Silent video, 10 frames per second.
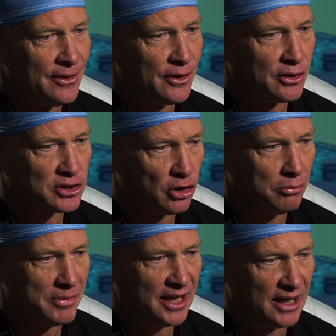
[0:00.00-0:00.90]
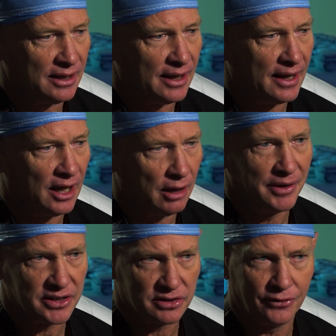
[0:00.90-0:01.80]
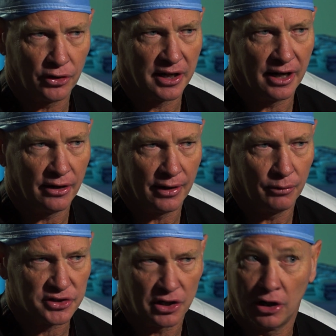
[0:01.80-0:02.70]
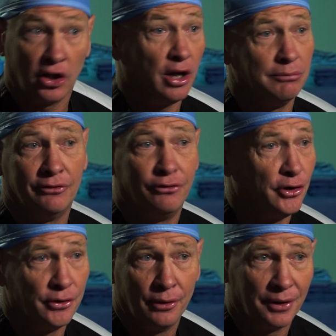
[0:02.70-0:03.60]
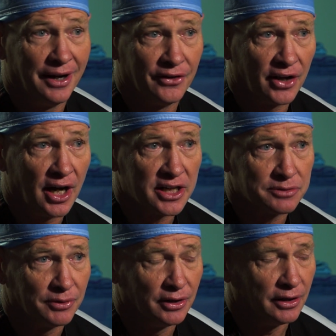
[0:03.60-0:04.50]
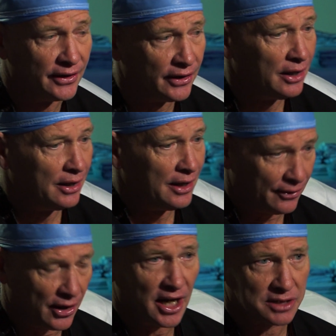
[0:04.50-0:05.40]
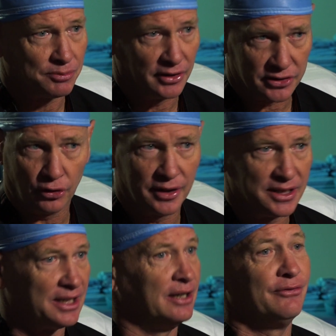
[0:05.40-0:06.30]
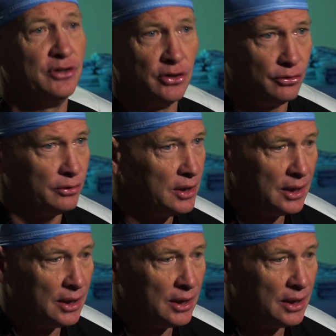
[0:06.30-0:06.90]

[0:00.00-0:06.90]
there are so many elements of your care that will start long before you arrive at the hospital. And the hospital is going to give you